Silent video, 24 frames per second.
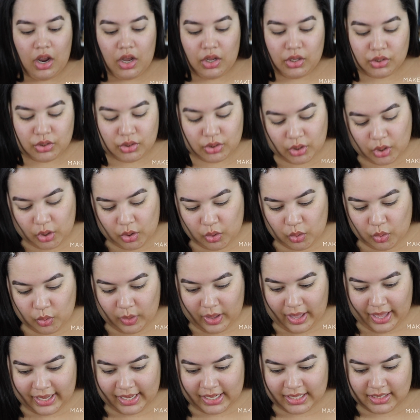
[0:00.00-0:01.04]
So
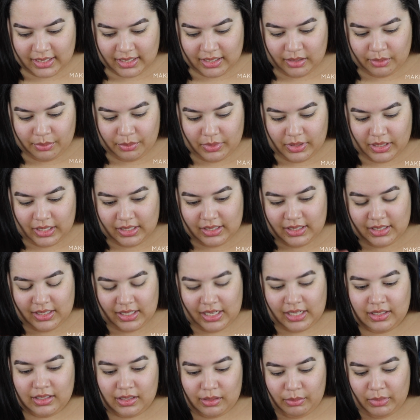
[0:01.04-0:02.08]
I ended up, they
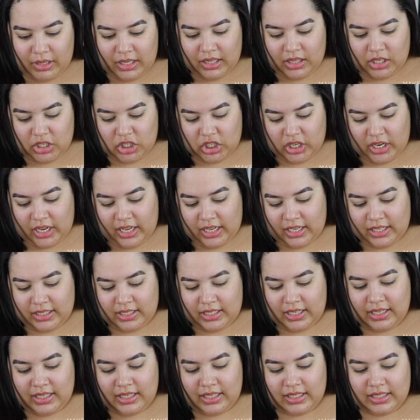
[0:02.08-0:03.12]
sent me the shades
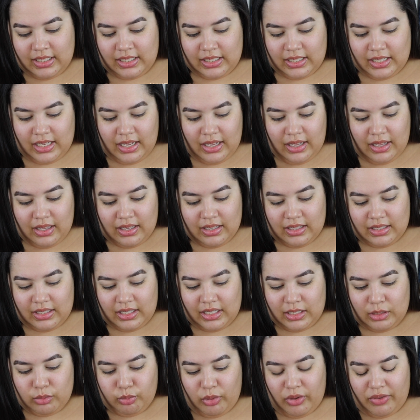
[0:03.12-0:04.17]

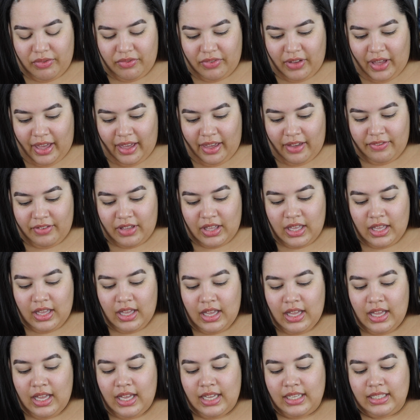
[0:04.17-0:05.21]
C6.5,
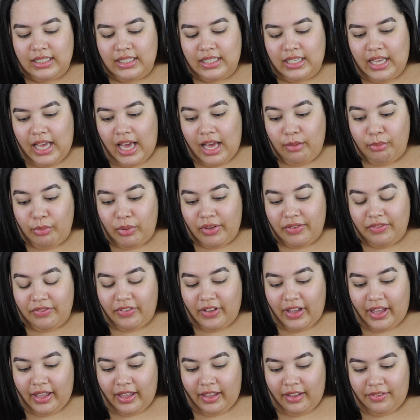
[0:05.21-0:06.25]

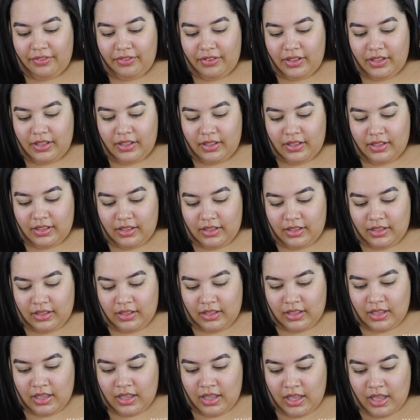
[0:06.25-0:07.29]
C8.5,
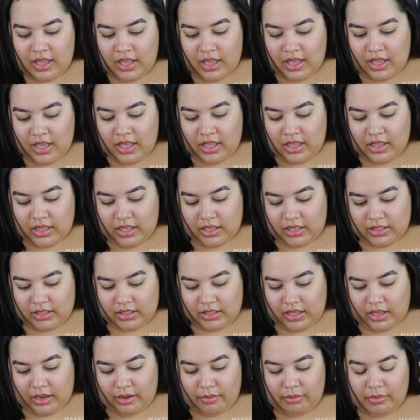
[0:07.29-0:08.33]
they
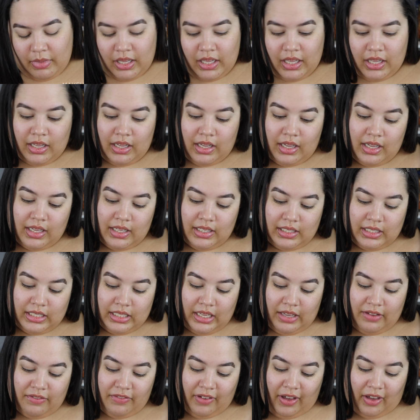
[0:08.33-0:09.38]
sent me
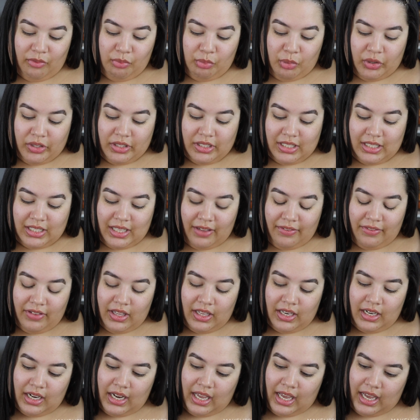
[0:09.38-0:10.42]

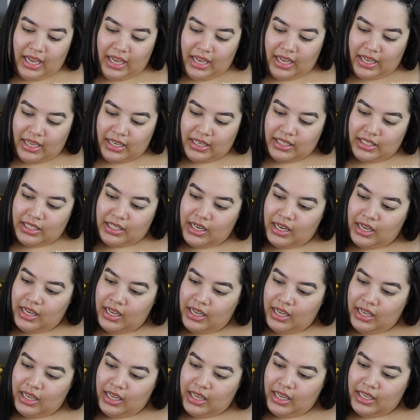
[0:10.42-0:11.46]
C5.7 and
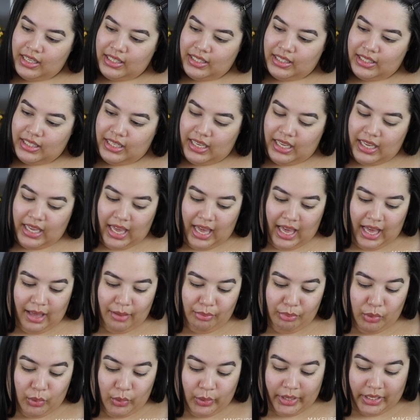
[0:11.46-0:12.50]

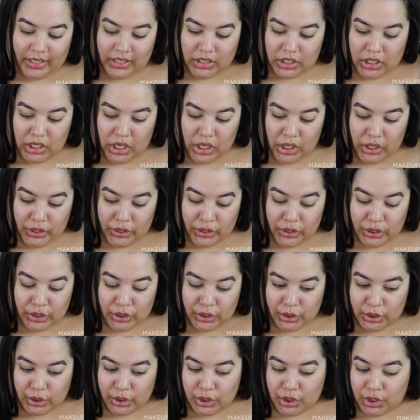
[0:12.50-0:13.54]

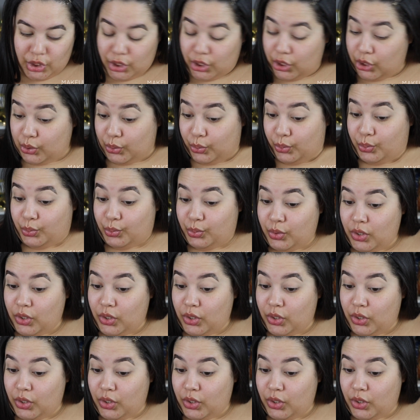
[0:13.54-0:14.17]
C8.2.